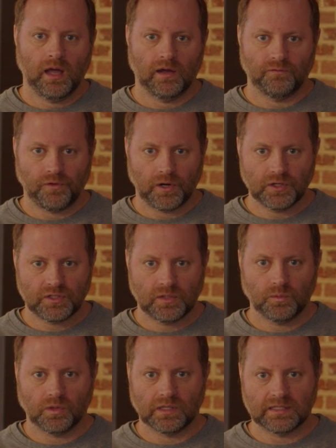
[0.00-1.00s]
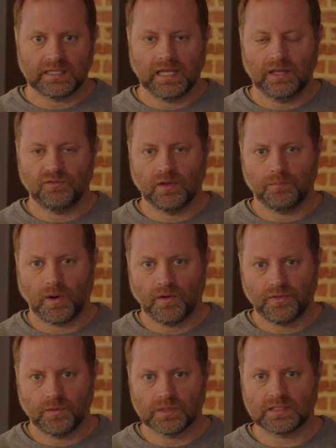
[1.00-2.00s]
A virgin will conceive, give
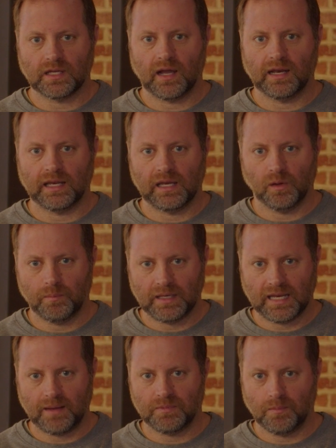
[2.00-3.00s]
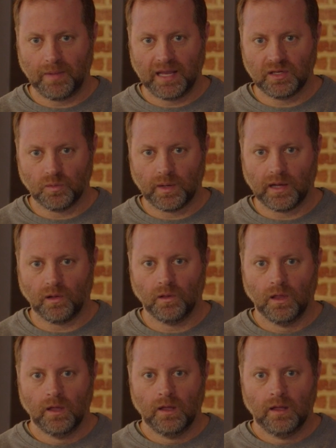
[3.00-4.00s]
birth to a son, and he'll be named Emmanuel.